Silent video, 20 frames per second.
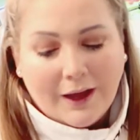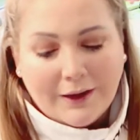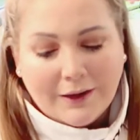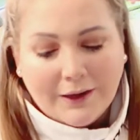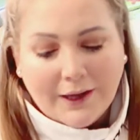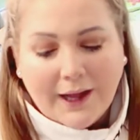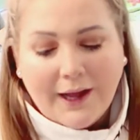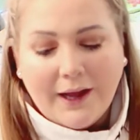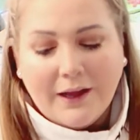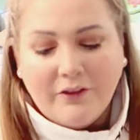
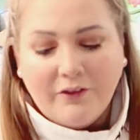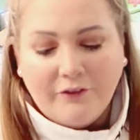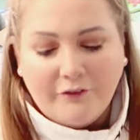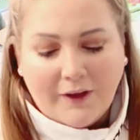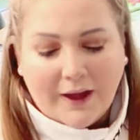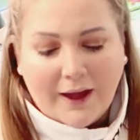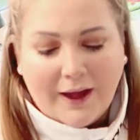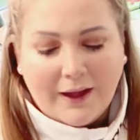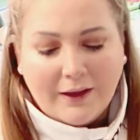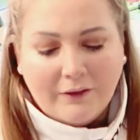Anger has
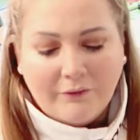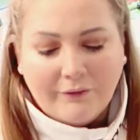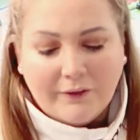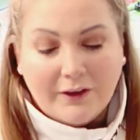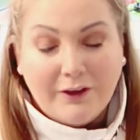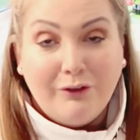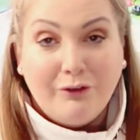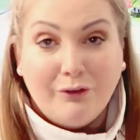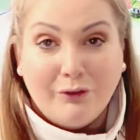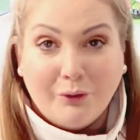five
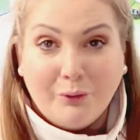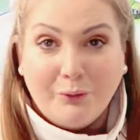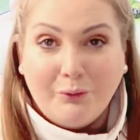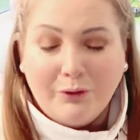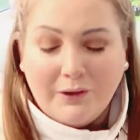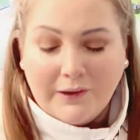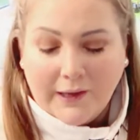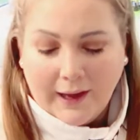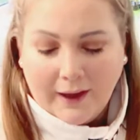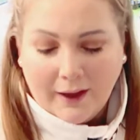and so
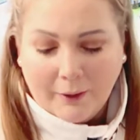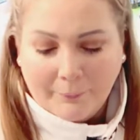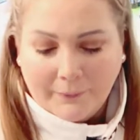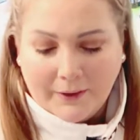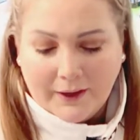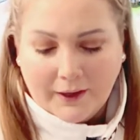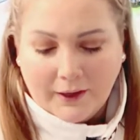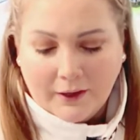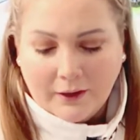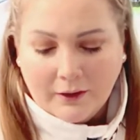does
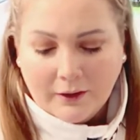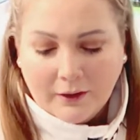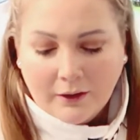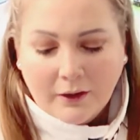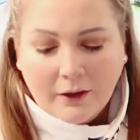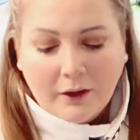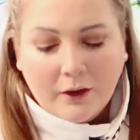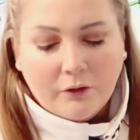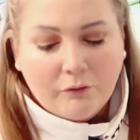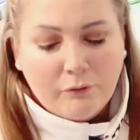happy.
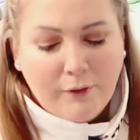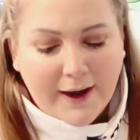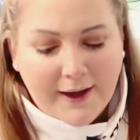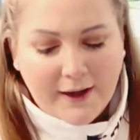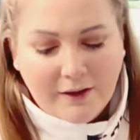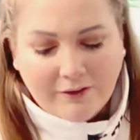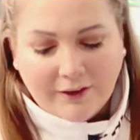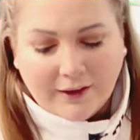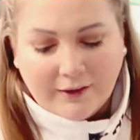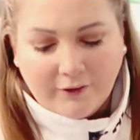
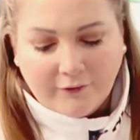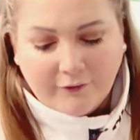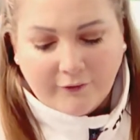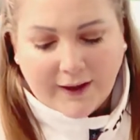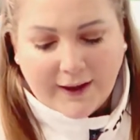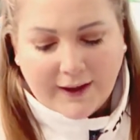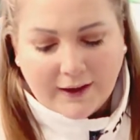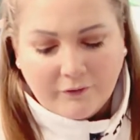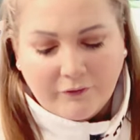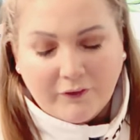Right has
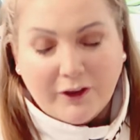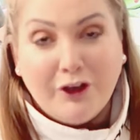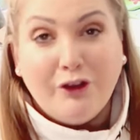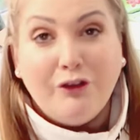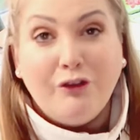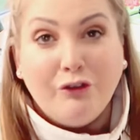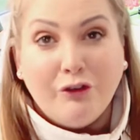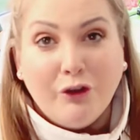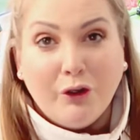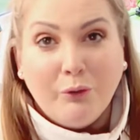five
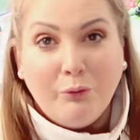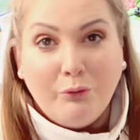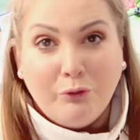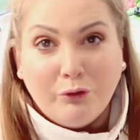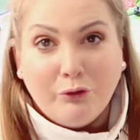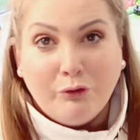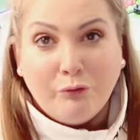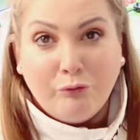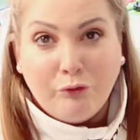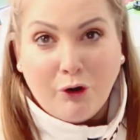and so
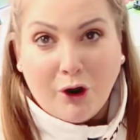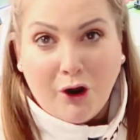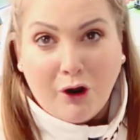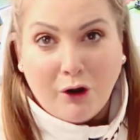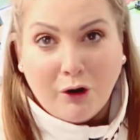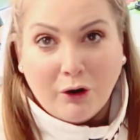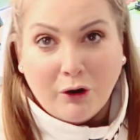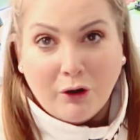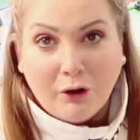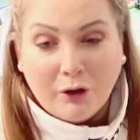does
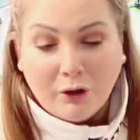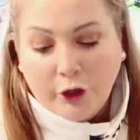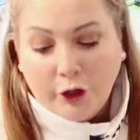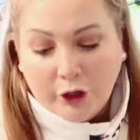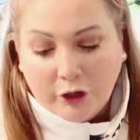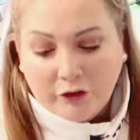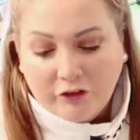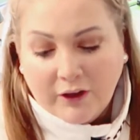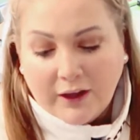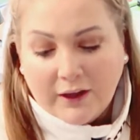wrong.
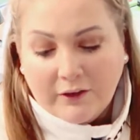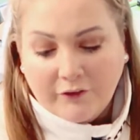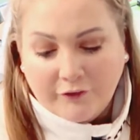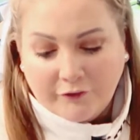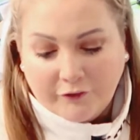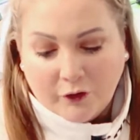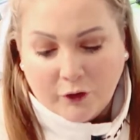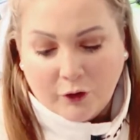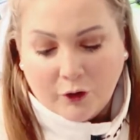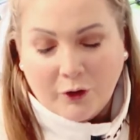Hurt
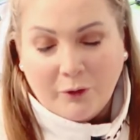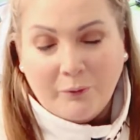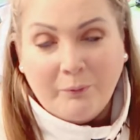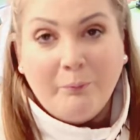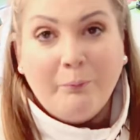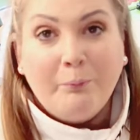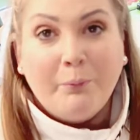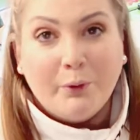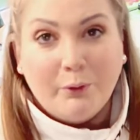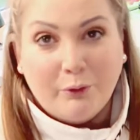has
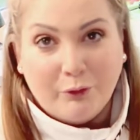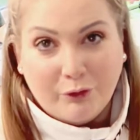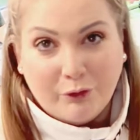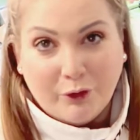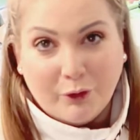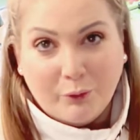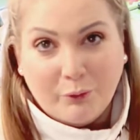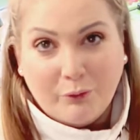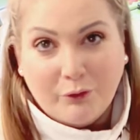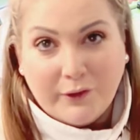four but
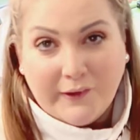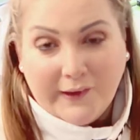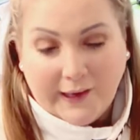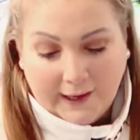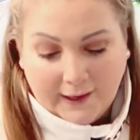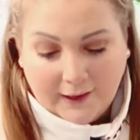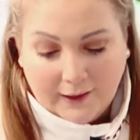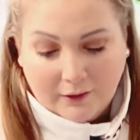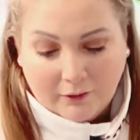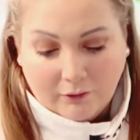so does
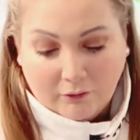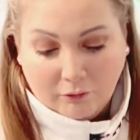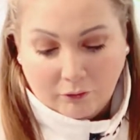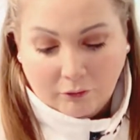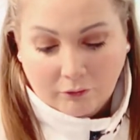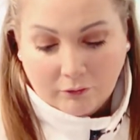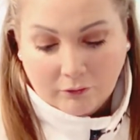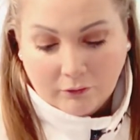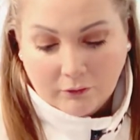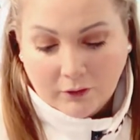
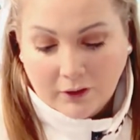heal.